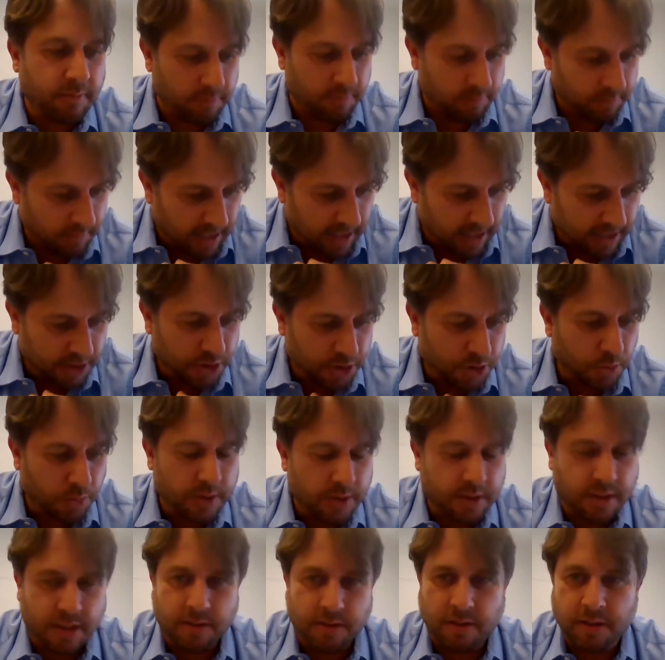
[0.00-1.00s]
Make sure
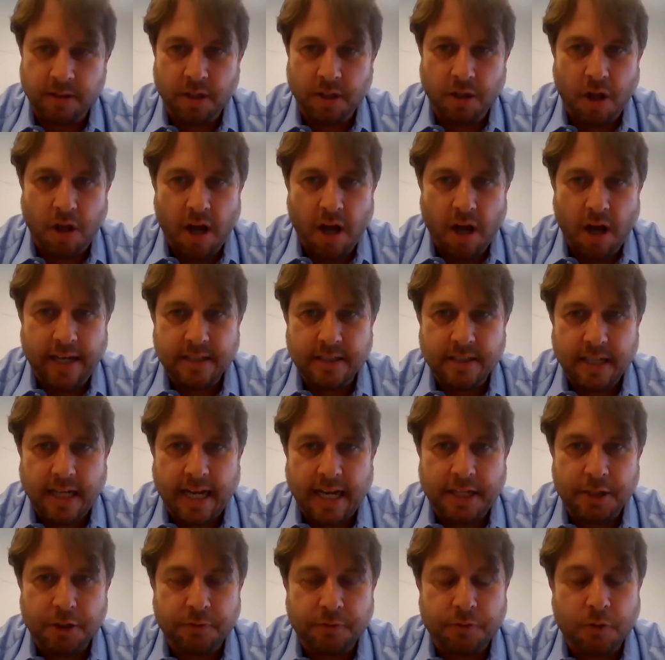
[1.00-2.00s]
it's aligned
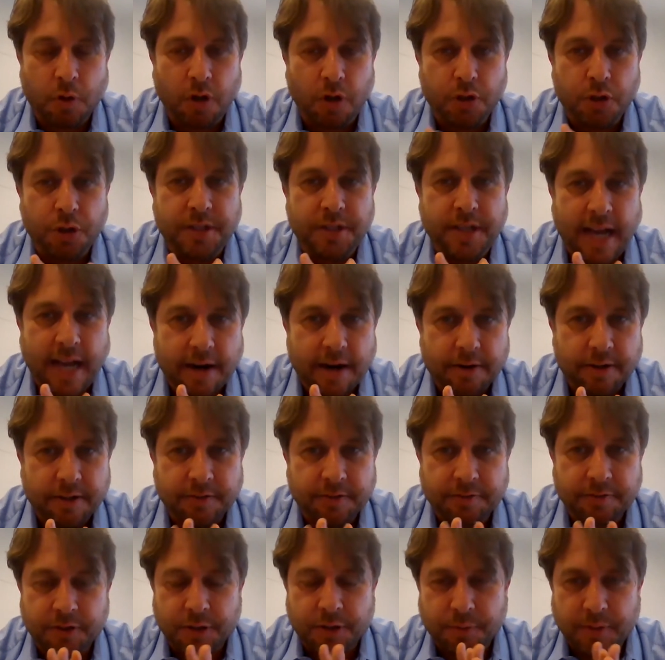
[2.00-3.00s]
and you've got your
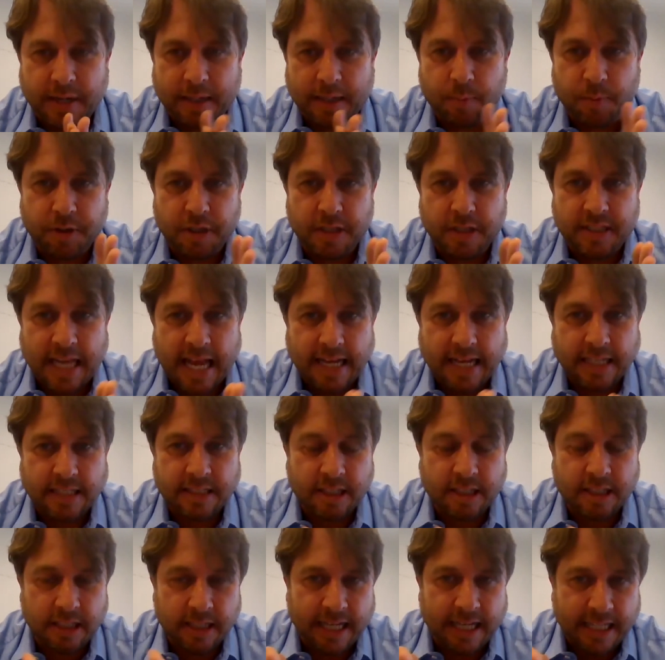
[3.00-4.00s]
narrative correct with your
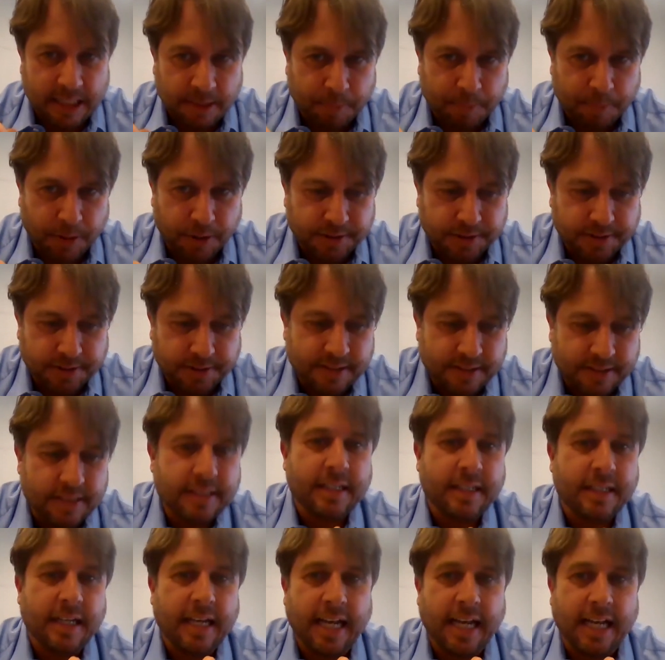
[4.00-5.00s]
tax expert
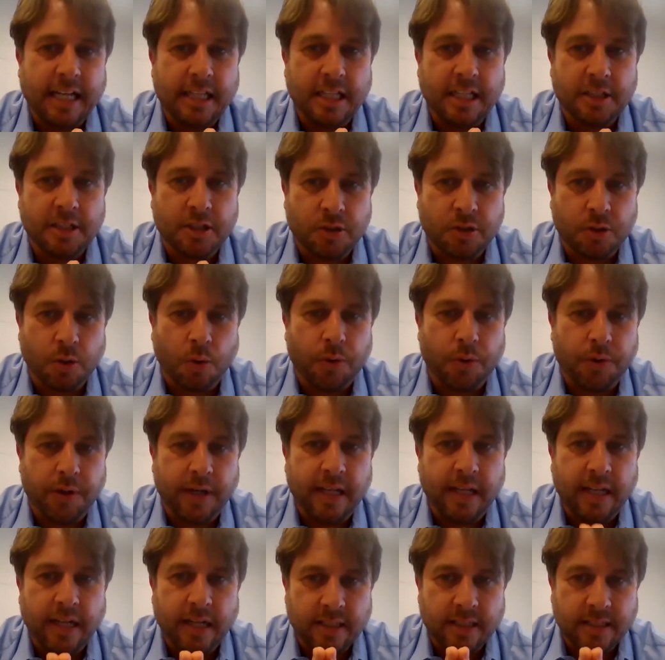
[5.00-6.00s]
and the
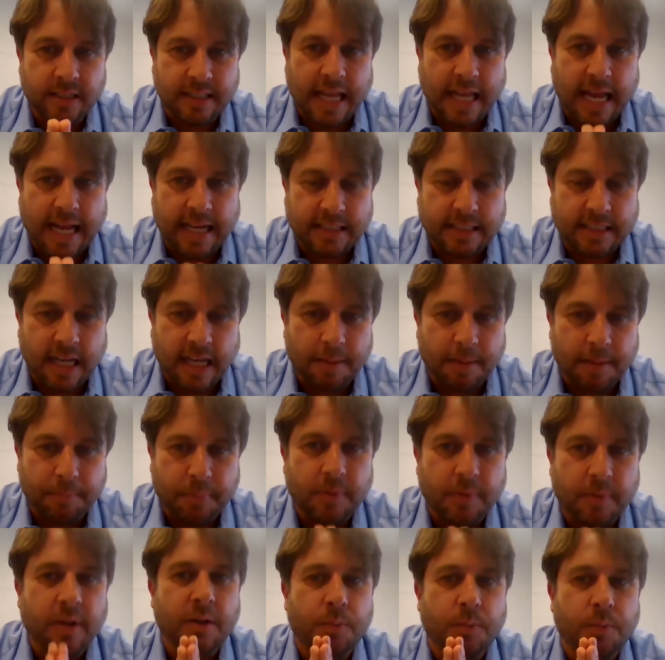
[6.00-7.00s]
story stacks up
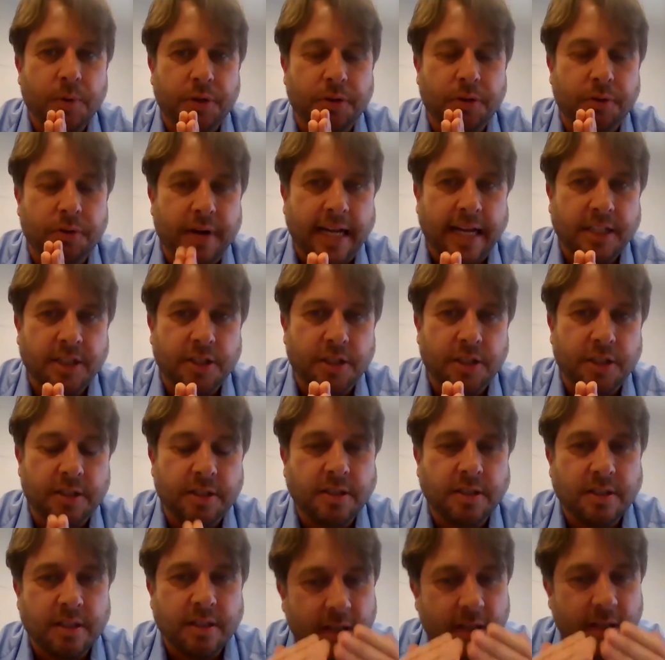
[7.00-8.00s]
with your
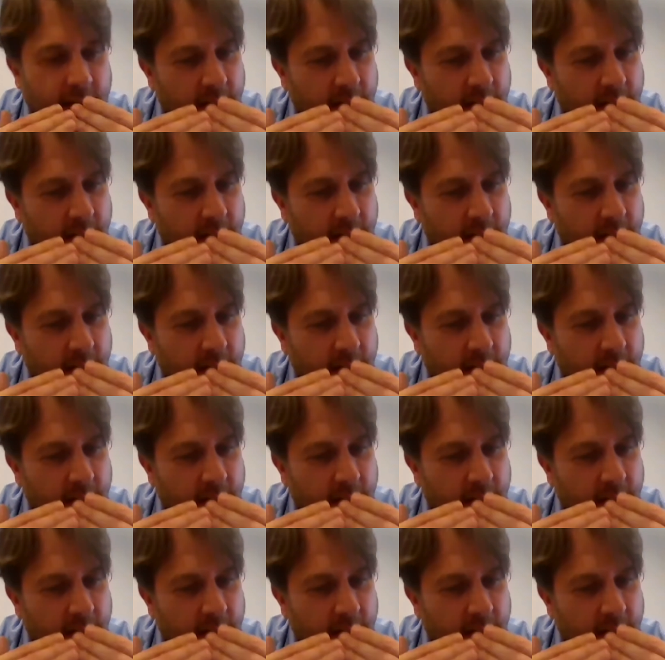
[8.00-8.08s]
actions.